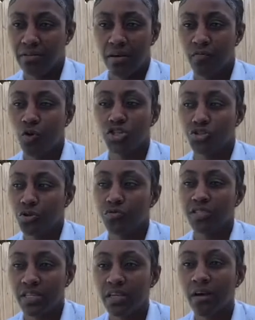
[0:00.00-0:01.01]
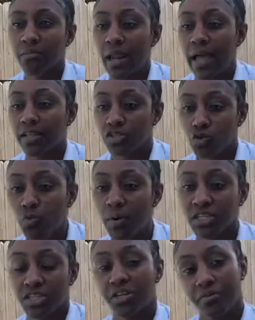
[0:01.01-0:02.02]
Of course, you don't see them, like, too
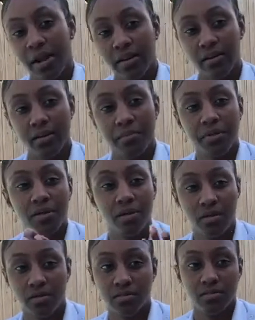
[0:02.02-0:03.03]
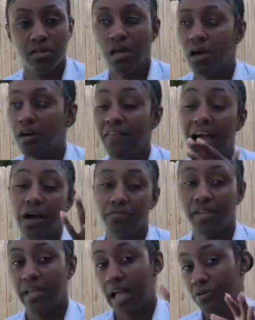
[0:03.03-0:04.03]
much interacting because of how
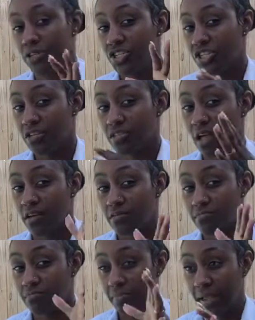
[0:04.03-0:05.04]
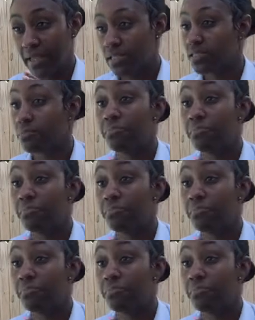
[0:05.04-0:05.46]
the county jails are based.